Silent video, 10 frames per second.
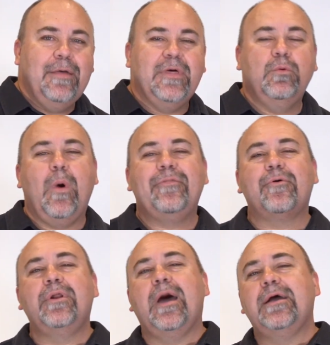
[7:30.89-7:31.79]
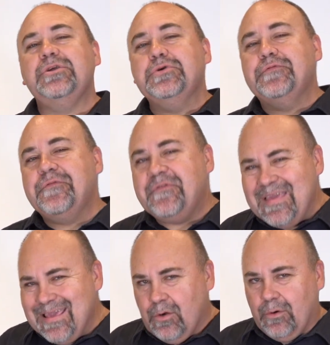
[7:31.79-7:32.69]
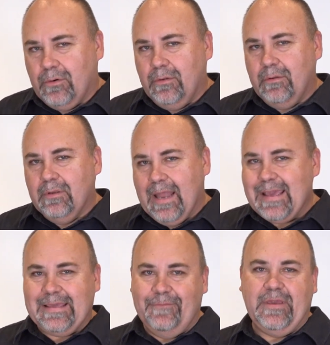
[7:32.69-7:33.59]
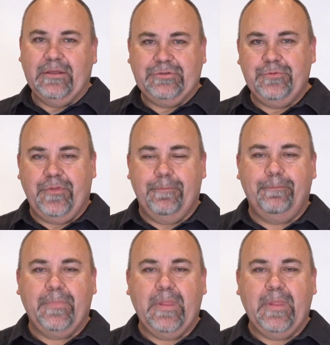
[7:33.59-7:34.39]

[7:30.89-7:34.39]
than whether or not you feel like giving it to them.